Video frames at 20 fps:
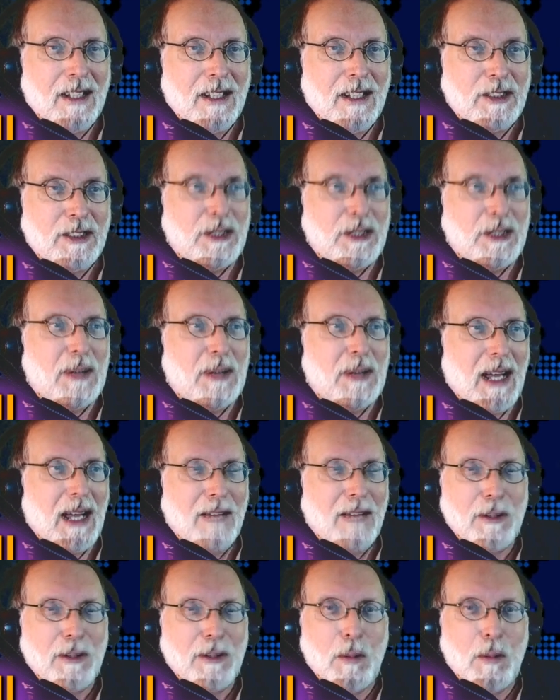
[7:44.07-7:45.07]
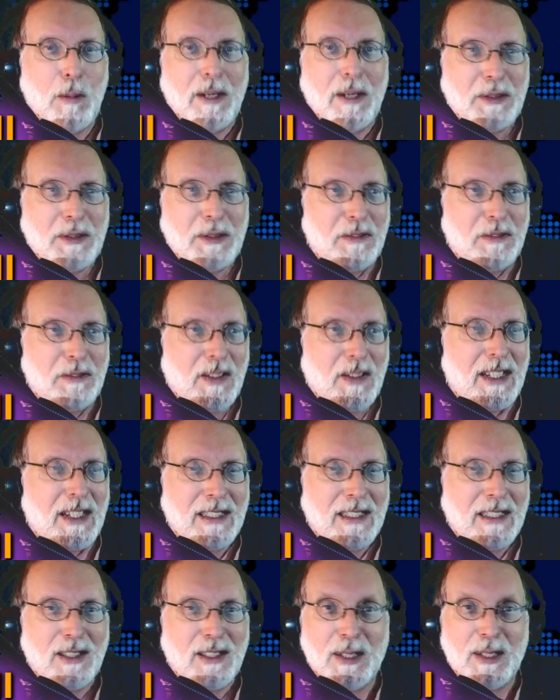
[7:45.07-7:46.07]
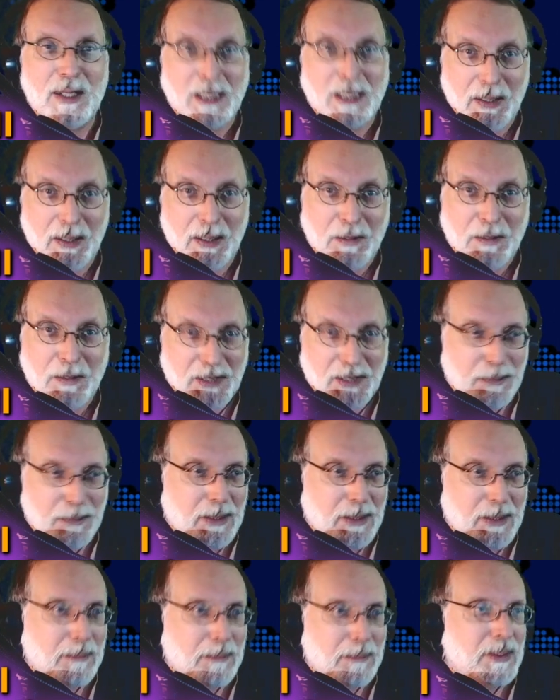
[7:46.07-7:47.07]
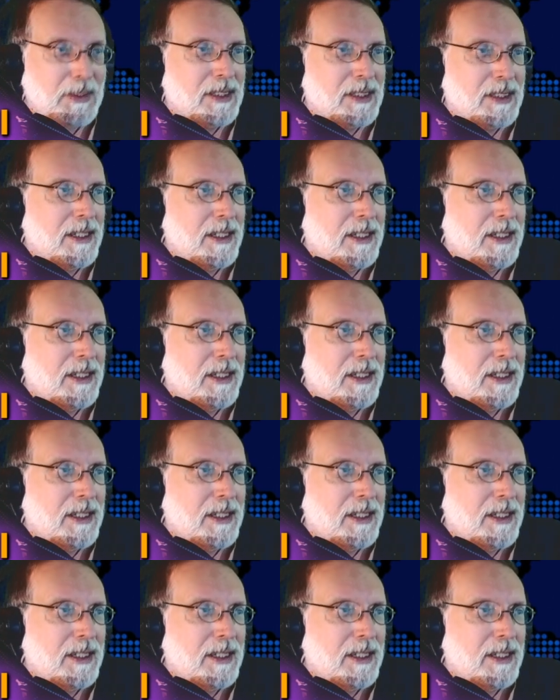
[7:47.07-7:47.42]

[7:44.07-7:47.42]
do you have a well-defined cluster of symptoms?